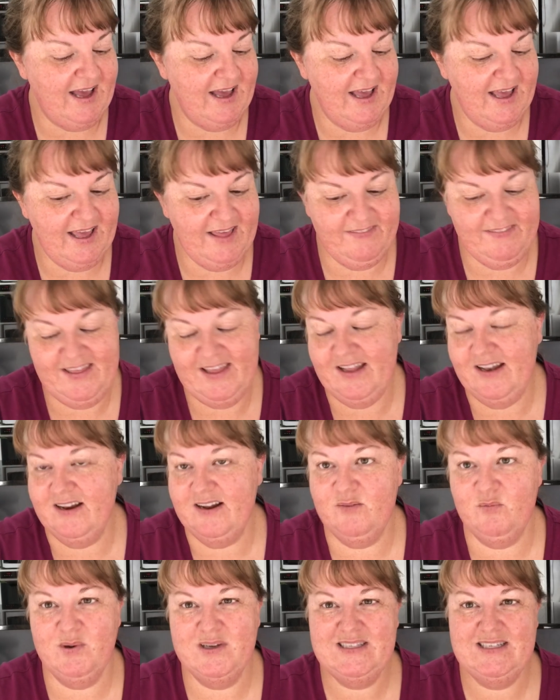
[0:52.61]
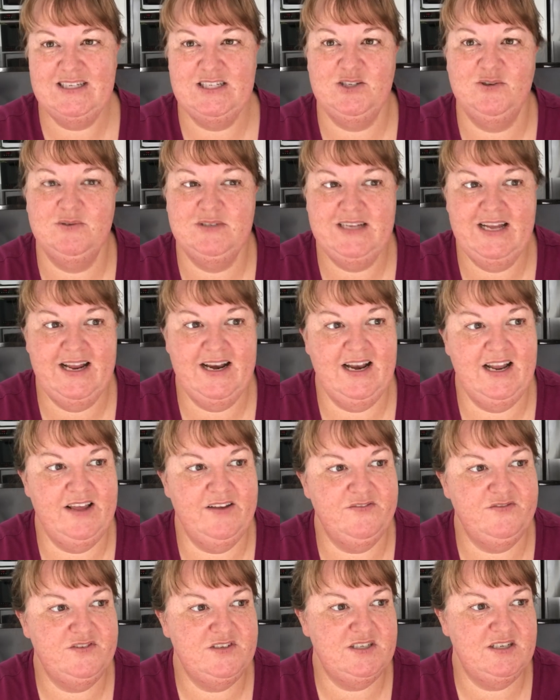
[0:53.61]
And then it wasn't till Dad
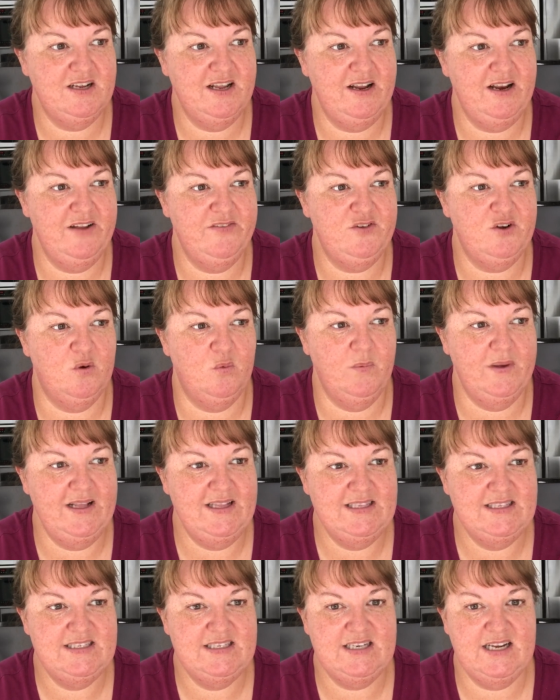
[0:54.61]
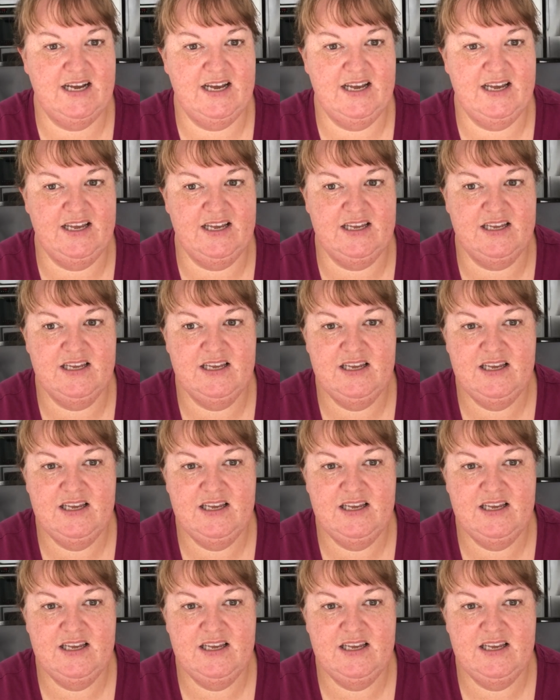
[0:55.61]
left, he left on Wednesday.